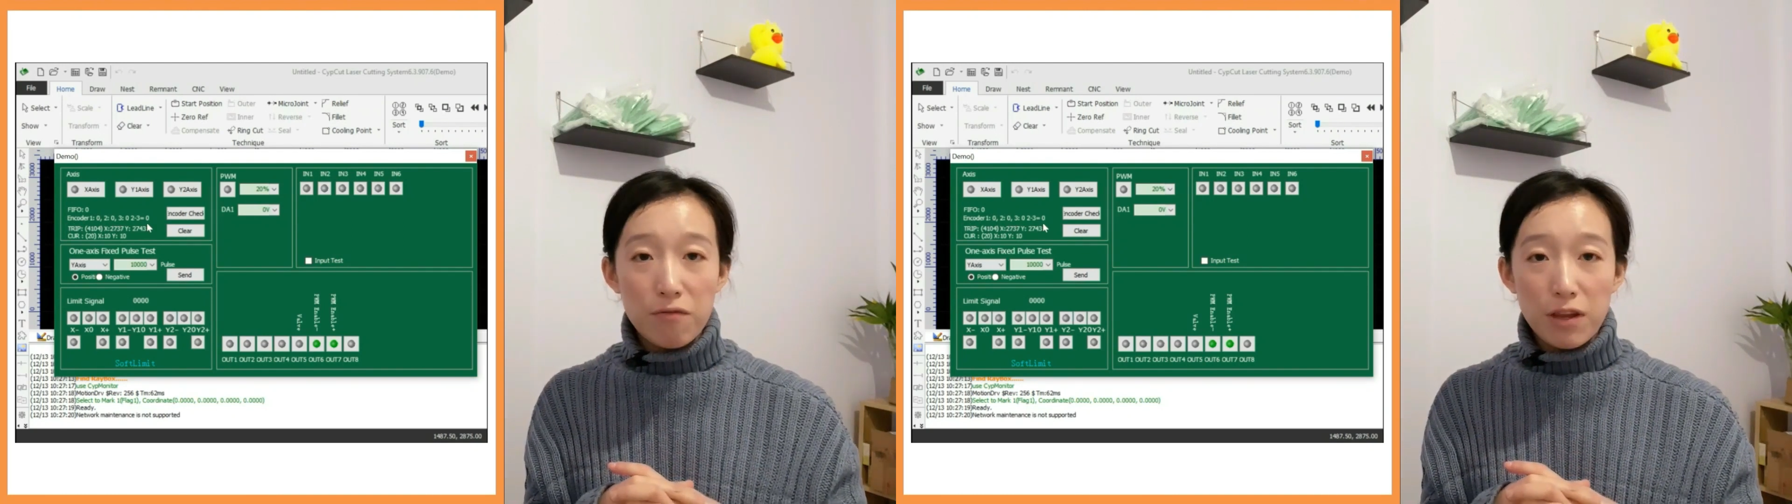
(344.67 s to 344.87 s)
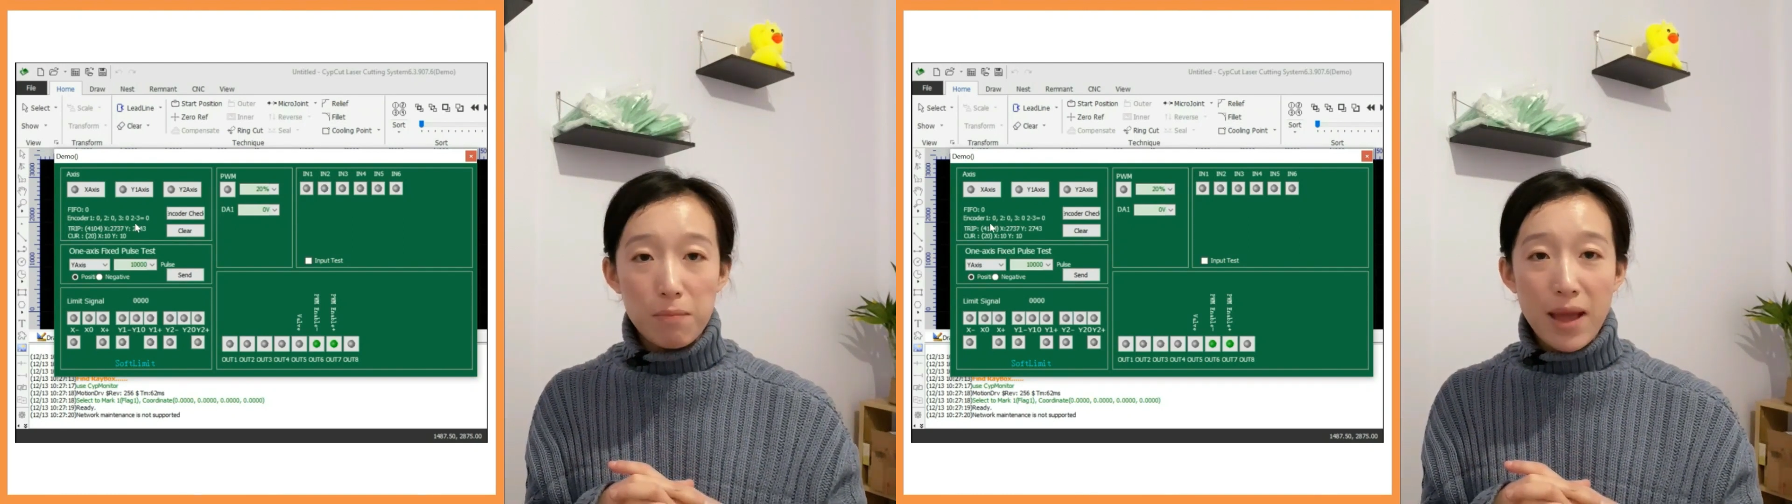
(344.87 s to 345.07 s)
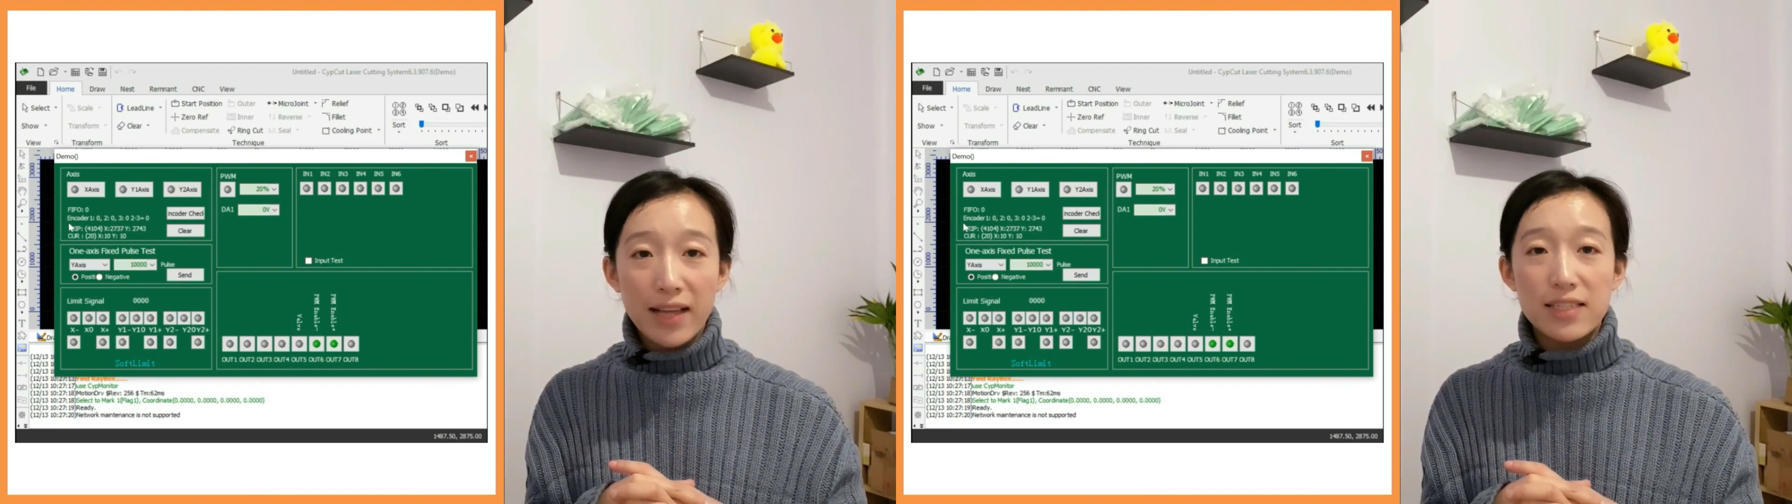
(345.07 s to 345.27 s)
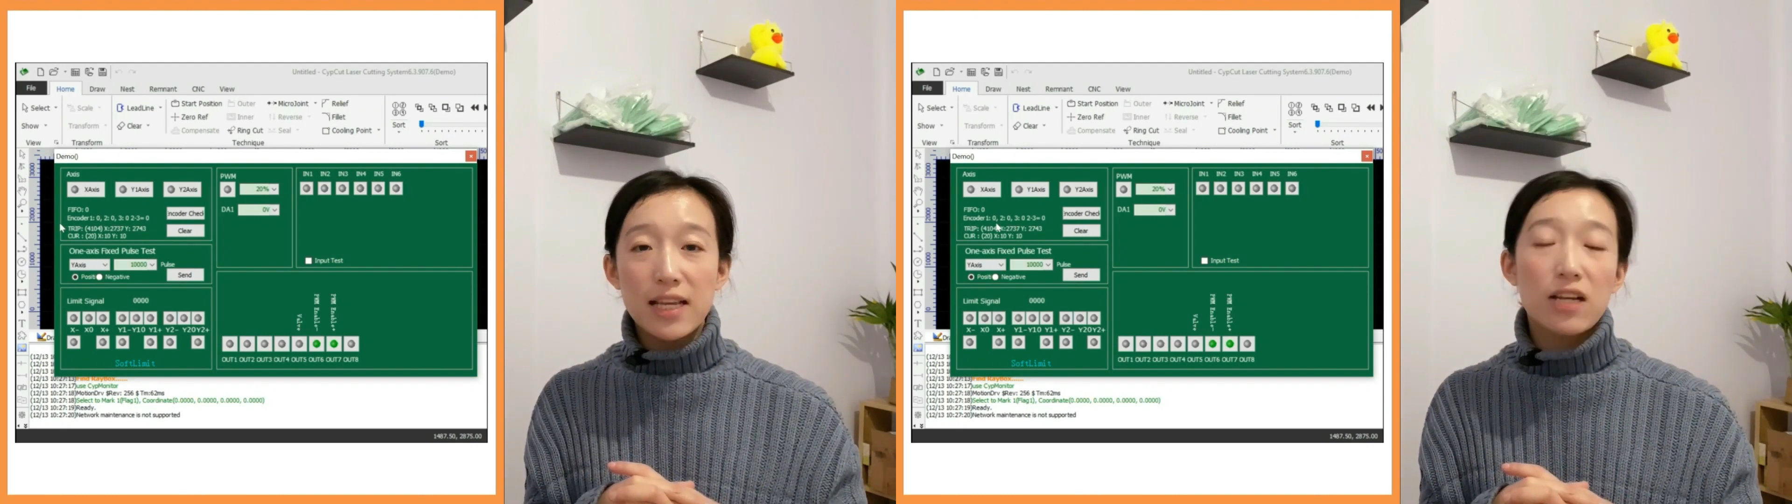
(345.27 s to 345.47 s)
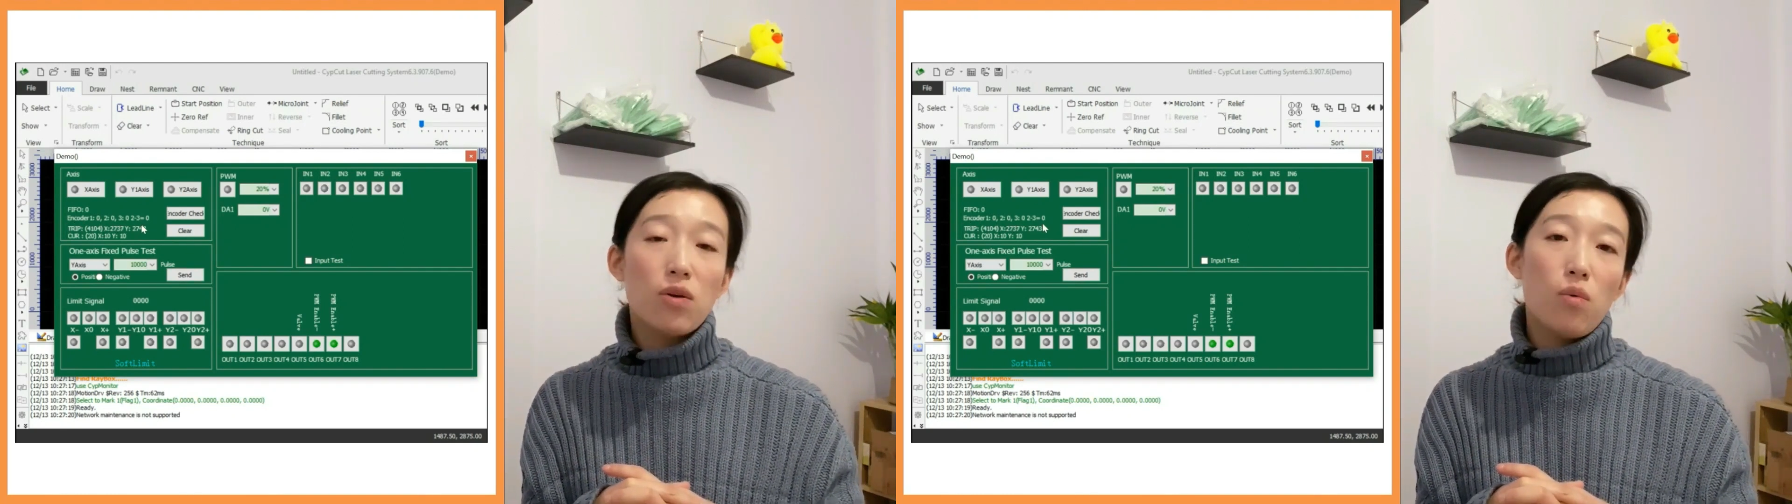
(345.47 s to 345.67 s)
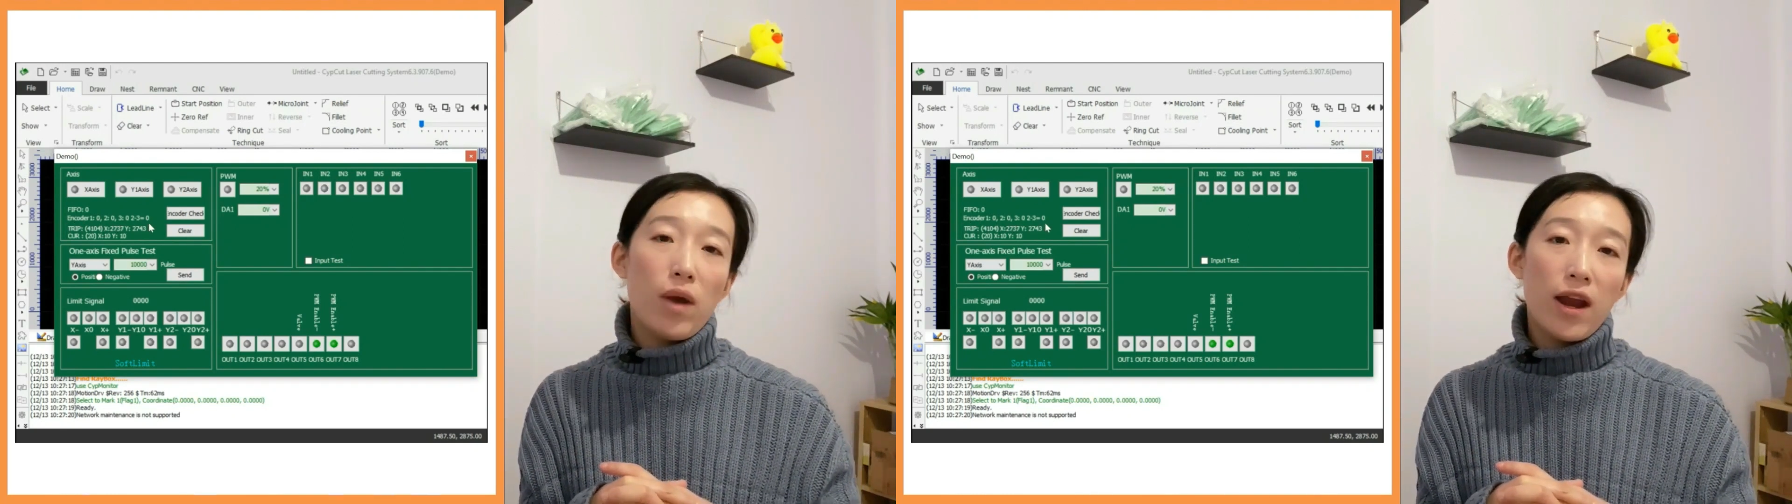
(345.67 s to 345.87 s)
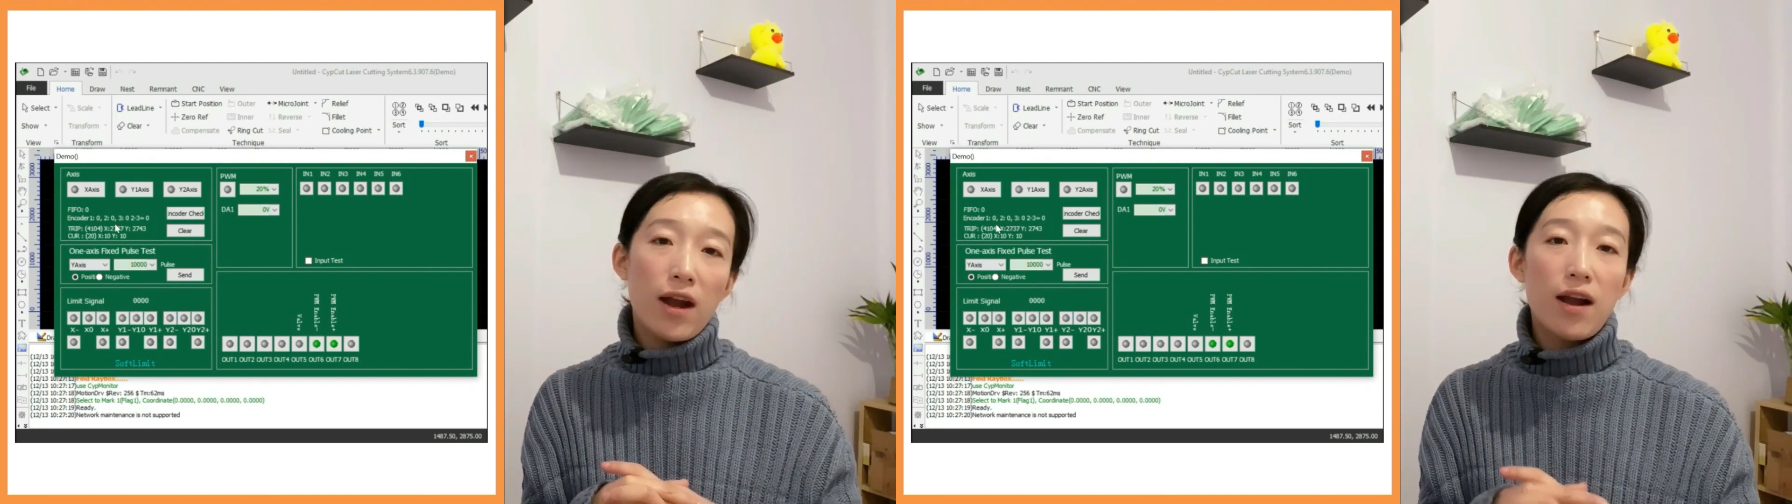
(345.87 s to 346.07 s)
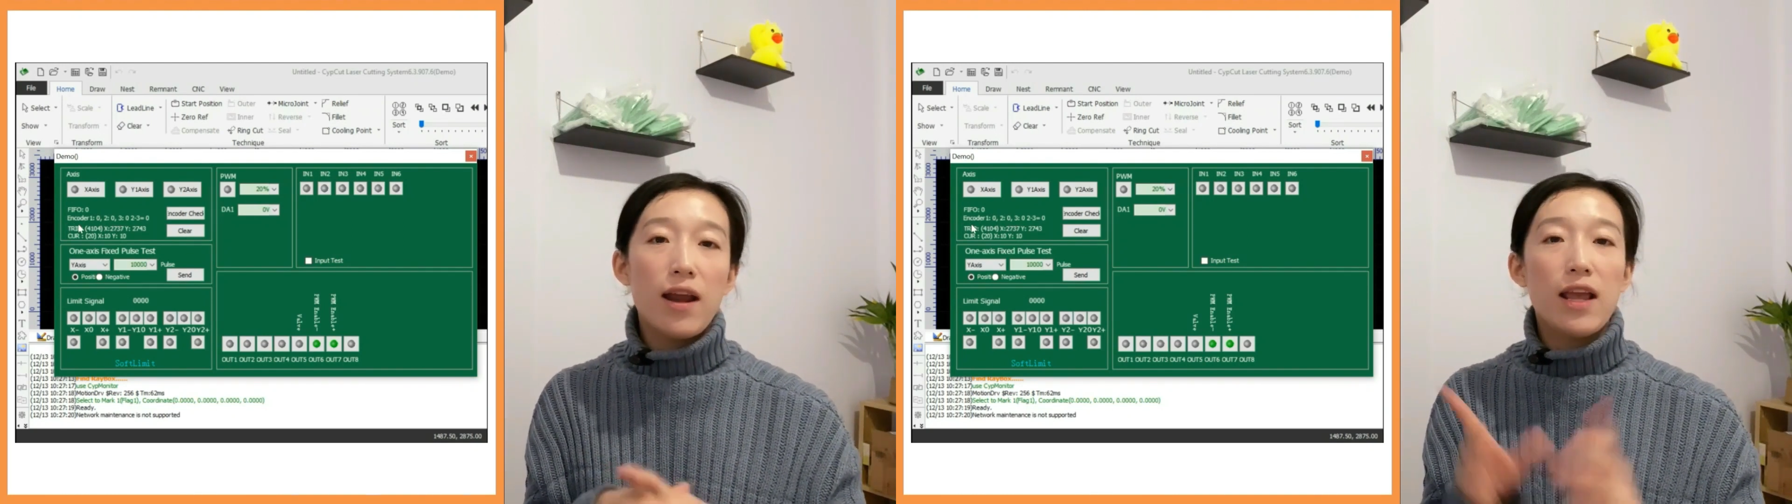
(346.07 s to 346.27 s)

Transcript: feedback signal wire